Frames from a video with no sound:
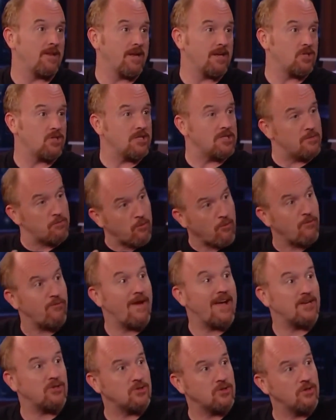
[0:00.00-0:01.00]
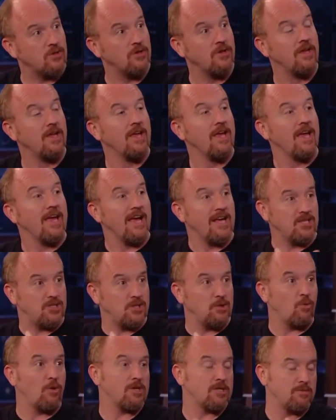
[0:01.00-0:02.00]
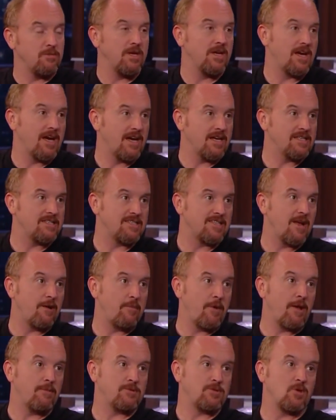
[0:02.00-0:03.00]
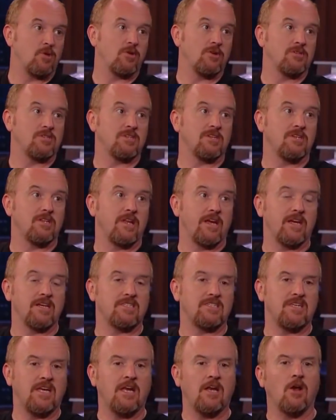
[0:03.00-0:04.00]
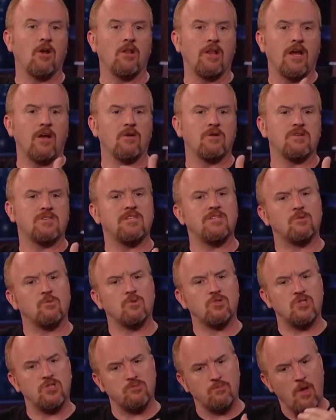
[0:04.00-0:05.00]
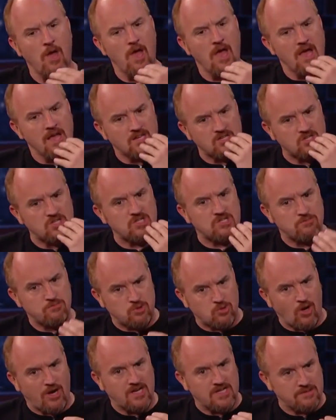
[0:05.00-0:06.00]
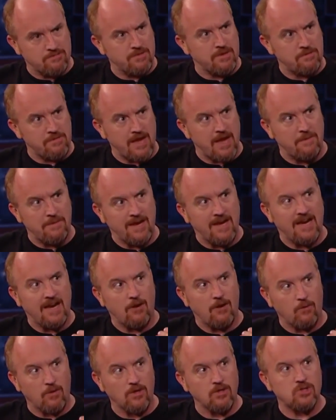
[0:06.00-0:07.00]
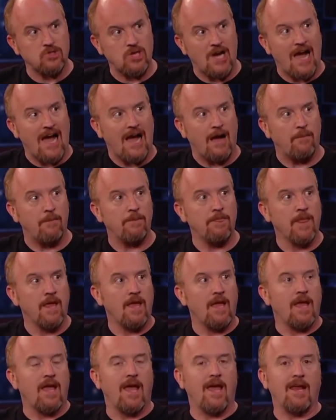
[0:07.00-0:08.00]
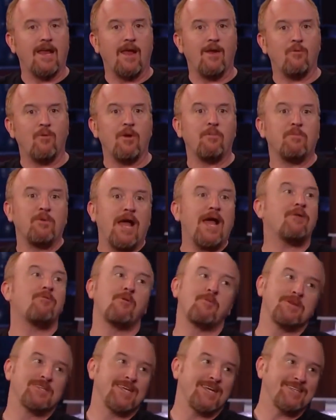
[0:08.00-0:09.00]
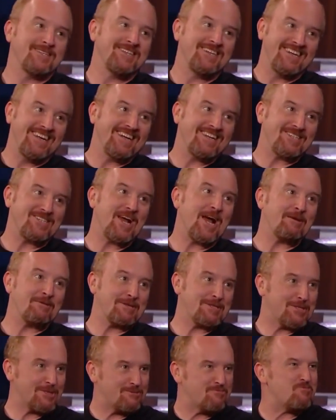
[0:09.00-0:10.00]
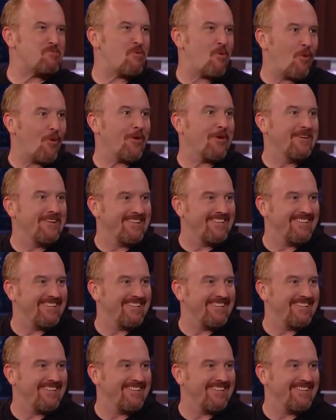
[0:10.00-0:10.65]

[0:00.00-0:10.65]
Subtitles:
Like, she's a professional, and she wants me to kind of step up. So there's a scene later in the season where she's trying to get me to get a real job. And when a black woman tells you to get a job, it's just more.